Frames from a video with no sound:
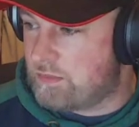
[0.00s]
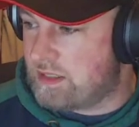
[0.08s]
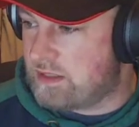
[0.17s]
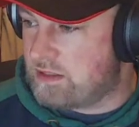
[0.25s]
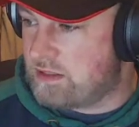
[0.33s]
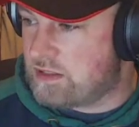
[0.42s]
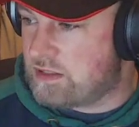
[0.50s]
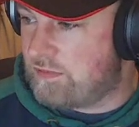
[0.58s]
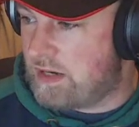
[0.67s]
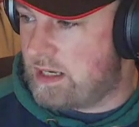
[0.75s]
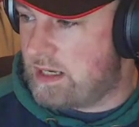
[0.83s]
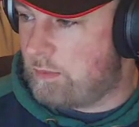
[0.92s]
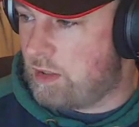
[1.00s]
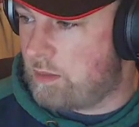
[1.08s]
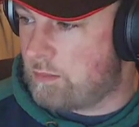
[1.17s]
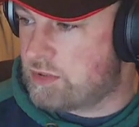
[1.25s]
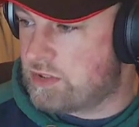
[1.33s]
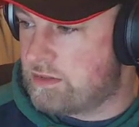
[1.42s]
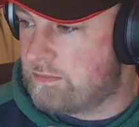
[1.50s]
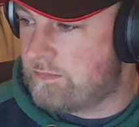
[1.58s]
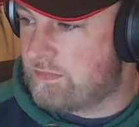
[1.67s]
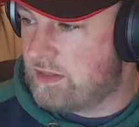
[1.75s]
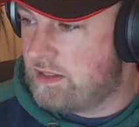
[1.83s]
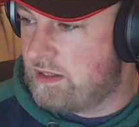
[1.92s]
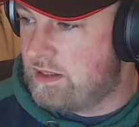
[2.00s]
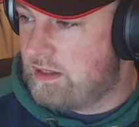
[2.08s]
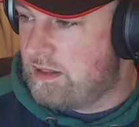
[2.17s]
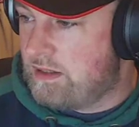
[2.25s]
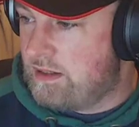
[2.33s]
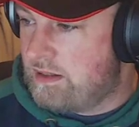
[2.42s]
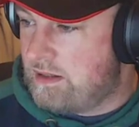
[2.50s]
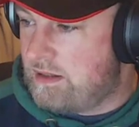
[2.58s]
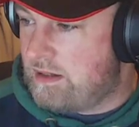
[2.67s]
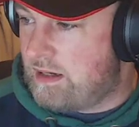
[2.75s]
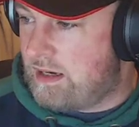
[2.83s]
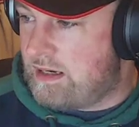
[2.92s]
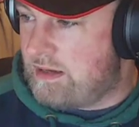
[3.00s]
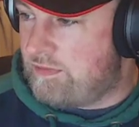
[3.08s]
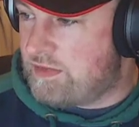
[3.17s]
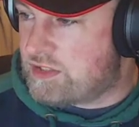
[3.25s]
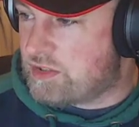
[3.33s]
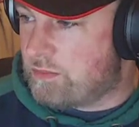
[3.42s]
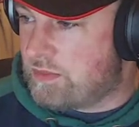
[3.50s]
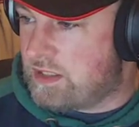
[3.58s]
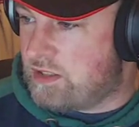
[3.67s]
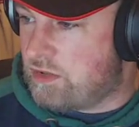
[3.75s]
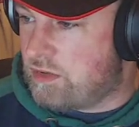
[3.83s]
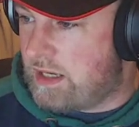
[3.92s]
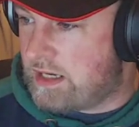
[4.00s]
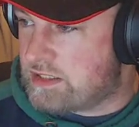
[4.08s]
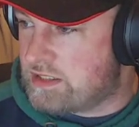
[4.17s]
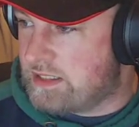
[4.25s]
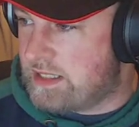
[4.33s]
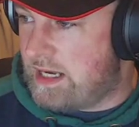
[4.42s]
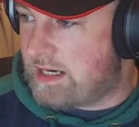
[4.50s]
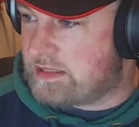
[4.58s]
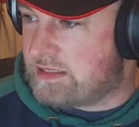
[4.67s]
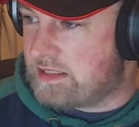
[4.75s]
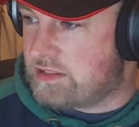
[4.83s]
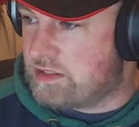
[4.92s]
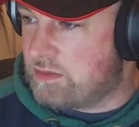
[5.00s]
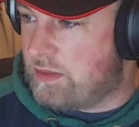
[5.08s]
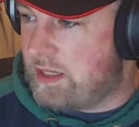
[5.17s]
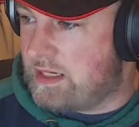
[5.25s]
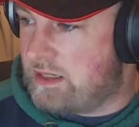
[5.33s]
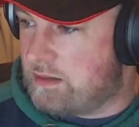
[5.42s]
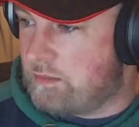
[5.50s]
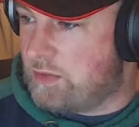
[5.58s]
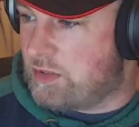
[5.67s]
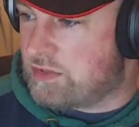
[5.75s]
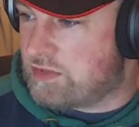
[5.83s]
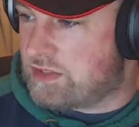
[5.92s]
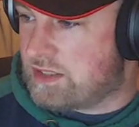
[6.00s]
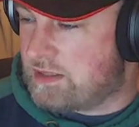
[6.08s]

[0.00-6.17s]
that's a viable option, and if it's something you could actually get access to in an emergency.